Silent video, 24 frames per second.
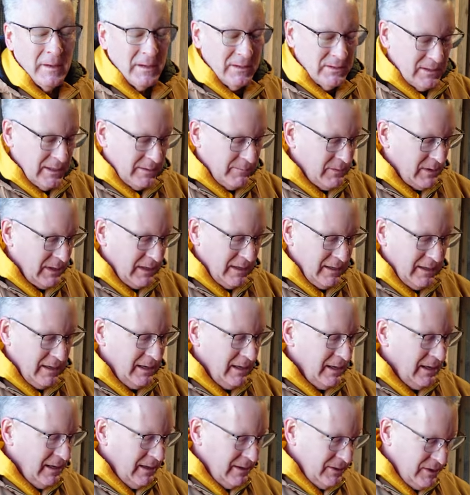Something
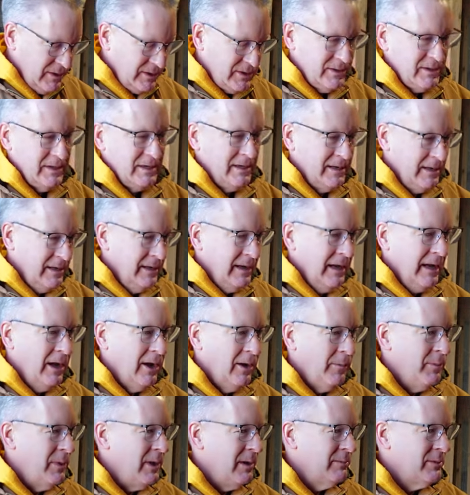just to
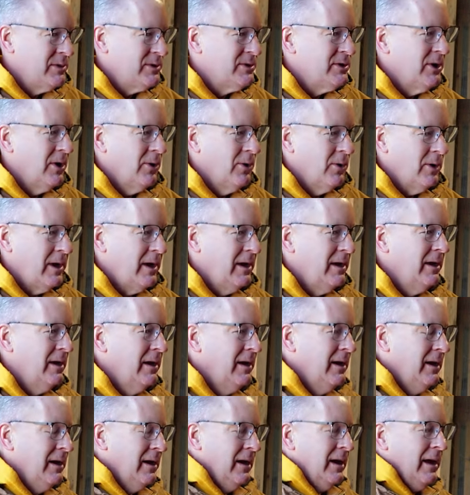help them soak.
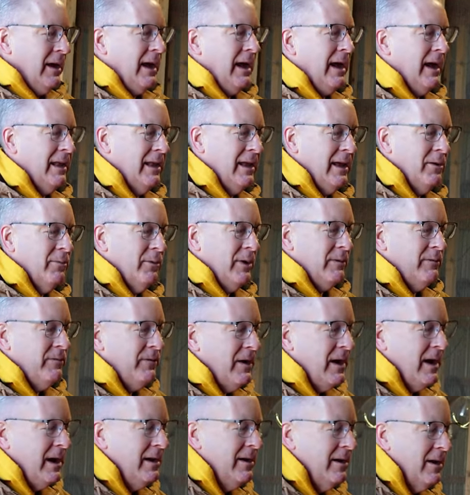And then we
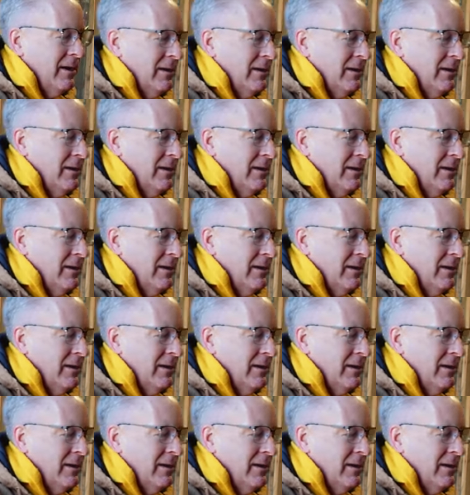find